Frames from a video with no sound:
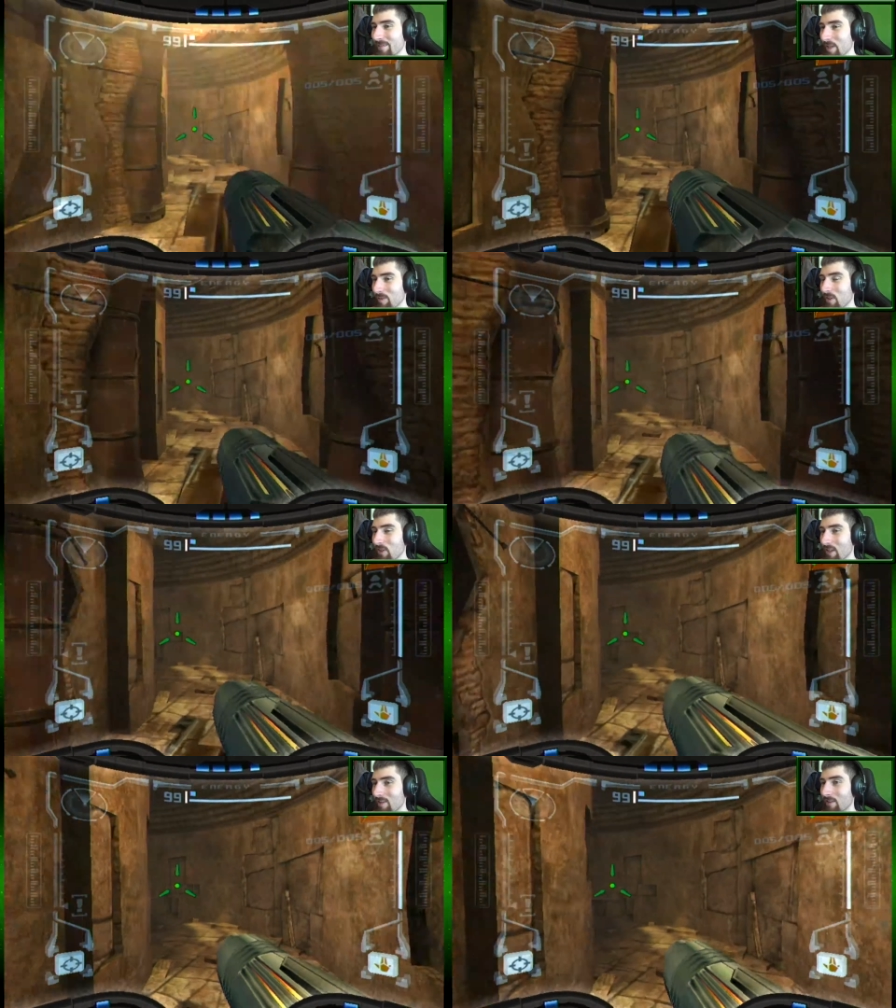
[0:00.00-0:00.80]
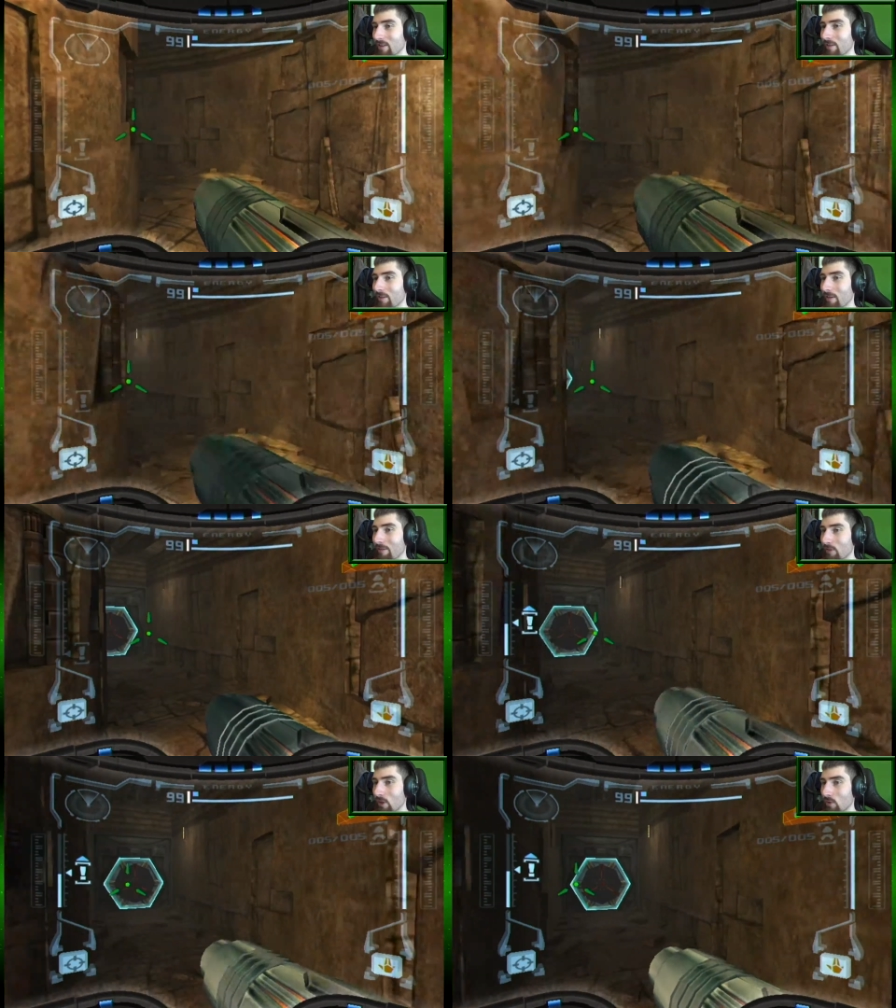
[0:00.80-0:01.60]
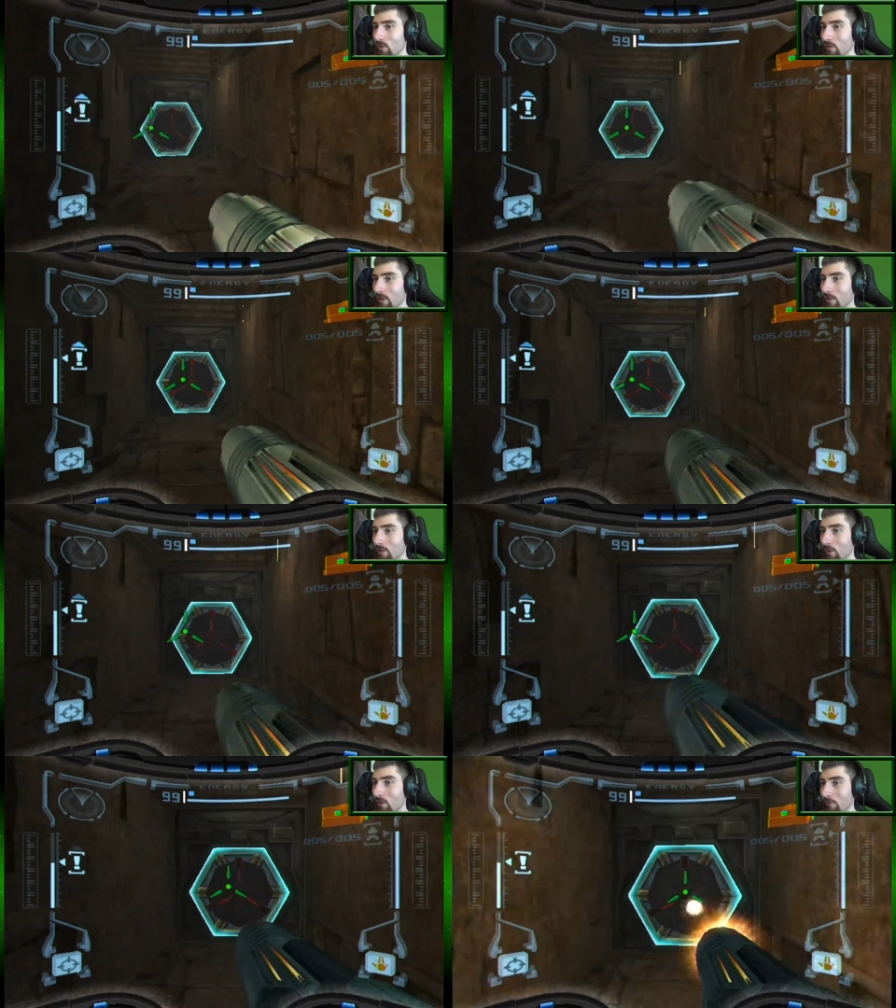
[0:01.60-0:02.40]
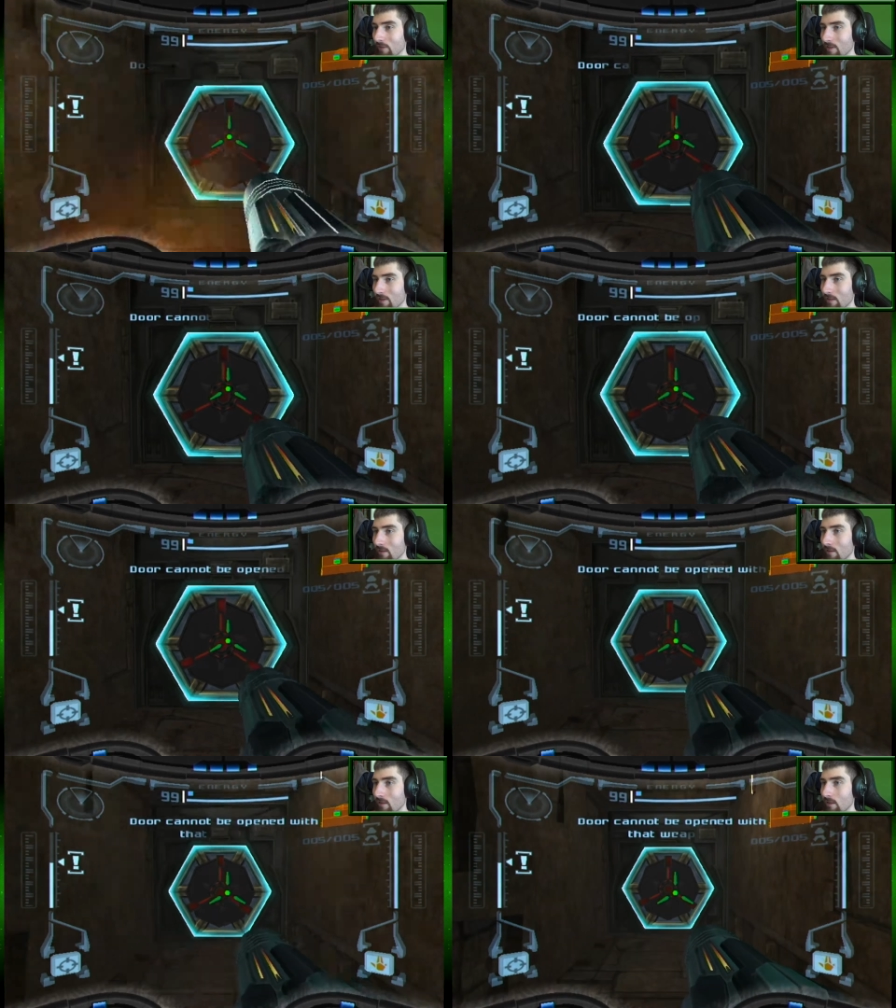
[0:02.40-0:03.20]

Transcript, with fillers: Makes me think uh, of those uh, dolphins that...